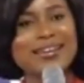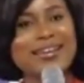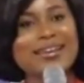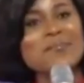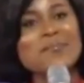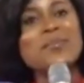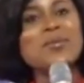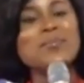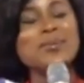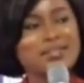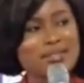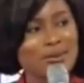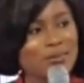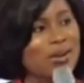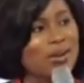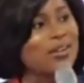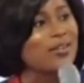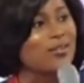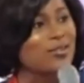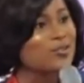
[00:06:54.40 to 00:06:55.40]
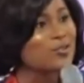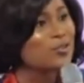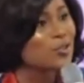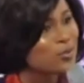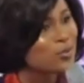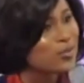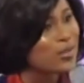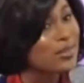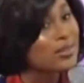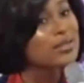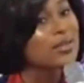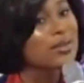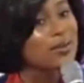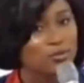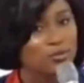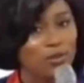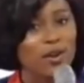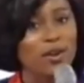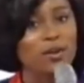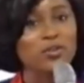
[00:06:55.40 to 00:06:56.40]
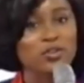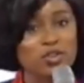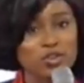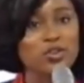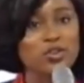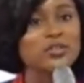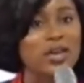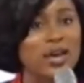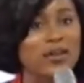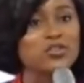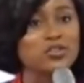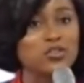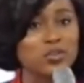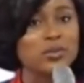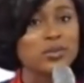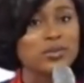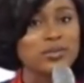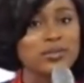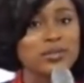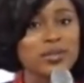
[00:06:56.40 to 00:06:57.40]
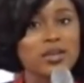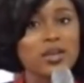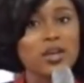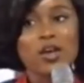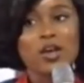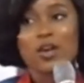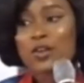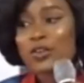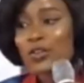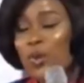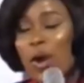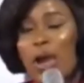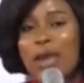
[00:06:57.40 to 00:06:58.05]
Maybe someone else, not me. And they said, I'm sorry, but you're going to have to do it. So I